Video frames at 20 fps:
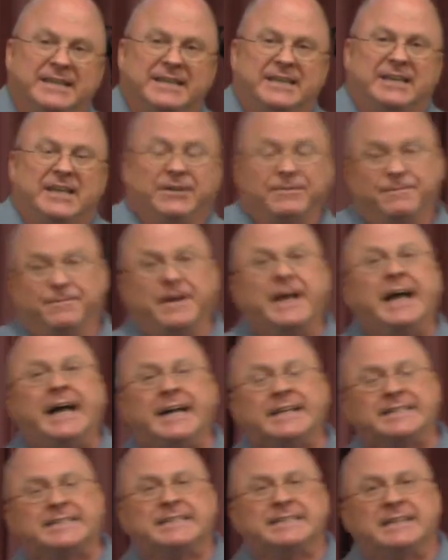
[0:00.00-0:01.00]
In
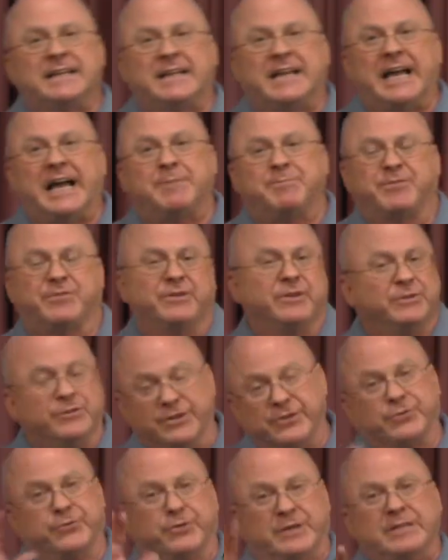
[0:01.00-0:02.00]
fact, absolute
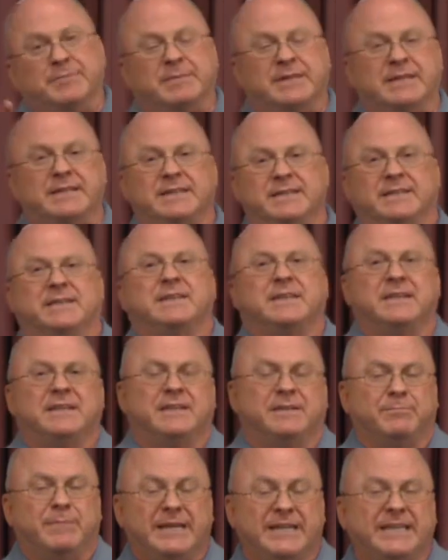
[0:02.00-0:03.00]
agreement
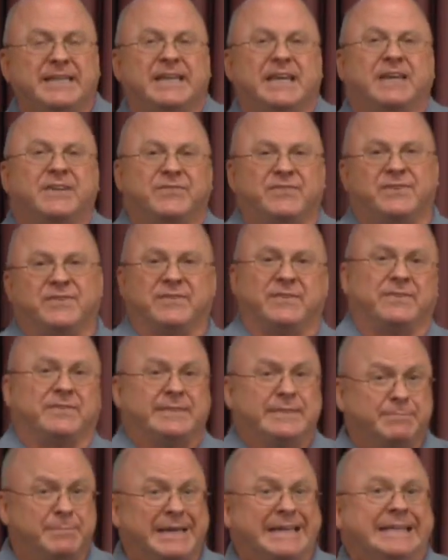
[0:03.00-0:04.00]
in many cases is
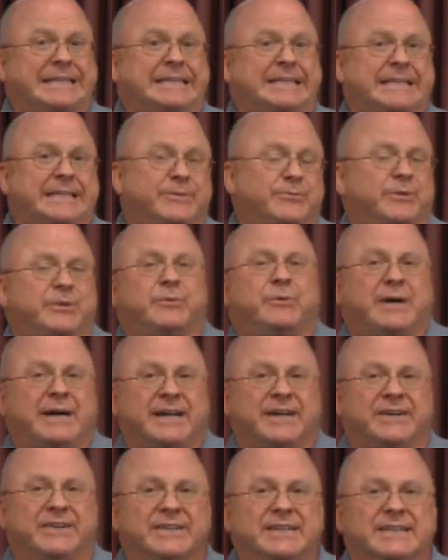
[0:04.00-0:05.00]
demanded and
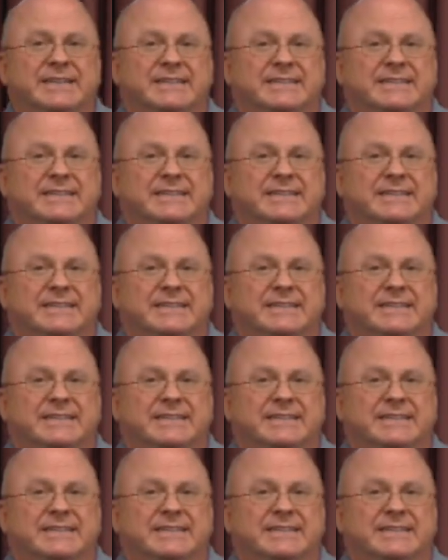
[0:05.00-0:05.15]
required.